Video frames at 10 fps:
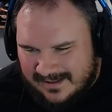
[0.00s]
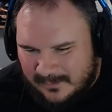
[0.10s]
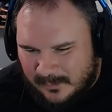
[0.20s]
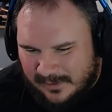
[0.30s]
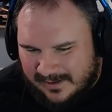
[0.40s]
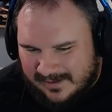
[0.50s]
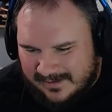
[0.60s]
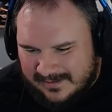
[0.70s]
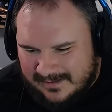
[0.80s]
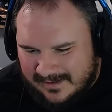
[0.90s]
but
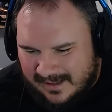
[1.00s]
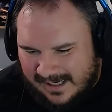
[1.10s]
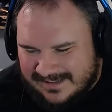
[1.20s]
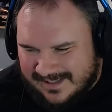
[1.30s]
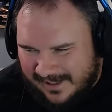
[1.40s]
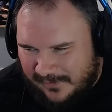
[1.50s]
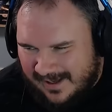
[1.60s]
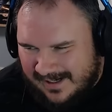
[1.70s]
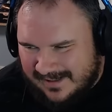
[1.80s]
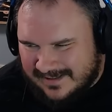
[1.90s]
I say
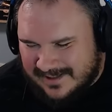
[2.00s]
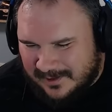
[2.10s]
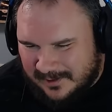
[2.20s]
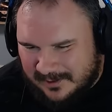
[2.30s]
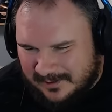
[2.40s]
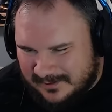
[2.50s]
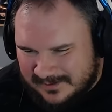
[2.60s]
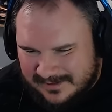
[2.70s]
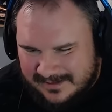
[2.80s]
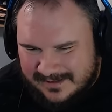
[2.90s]
that until,
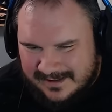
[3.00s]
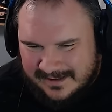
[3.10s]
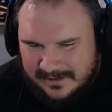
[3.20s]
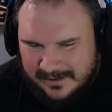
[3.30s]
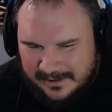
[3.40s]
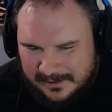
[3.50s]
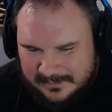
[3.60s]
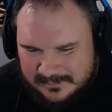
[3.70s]
you know.